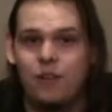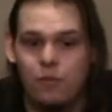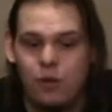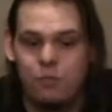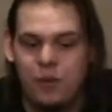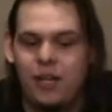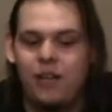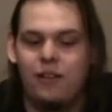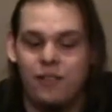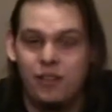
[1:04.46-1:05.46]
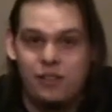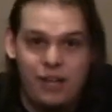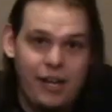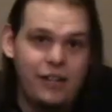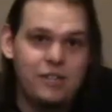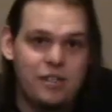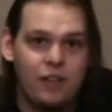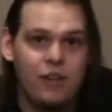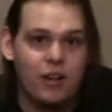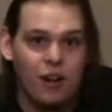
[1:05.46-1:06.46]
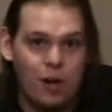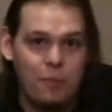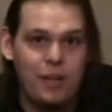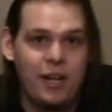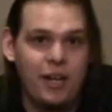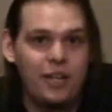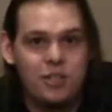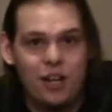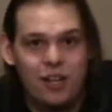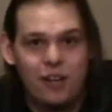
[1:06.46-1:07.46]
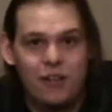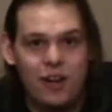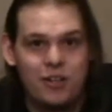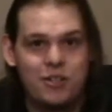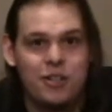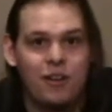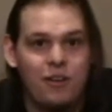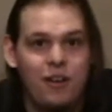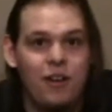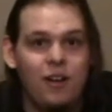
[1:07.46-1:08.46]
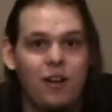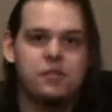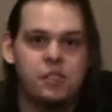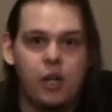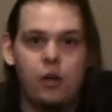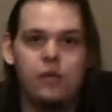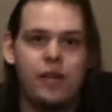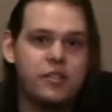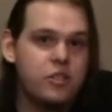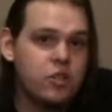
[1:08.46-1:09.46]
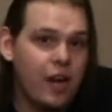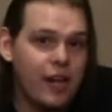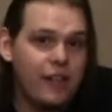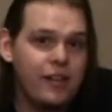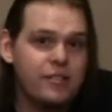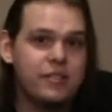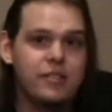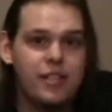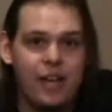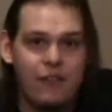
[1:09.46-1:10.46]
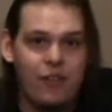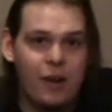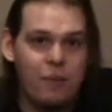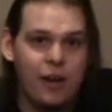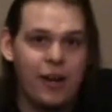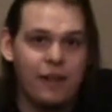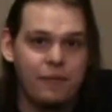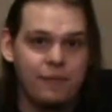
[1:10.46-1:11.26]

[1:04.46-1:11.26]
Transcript: would be the taste of a carbonated Jolly Rancher. So, let's try this and see if I'm right.